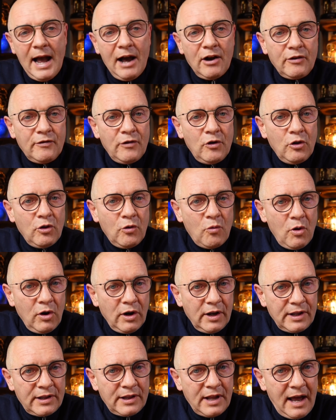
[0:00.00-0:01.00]
out of all the
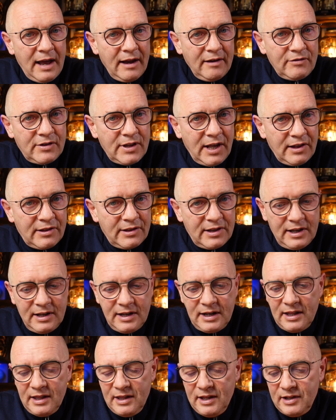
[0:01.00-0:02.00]
wallets I've
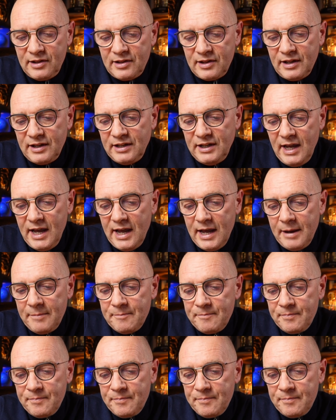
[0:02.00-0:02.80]
tested this year.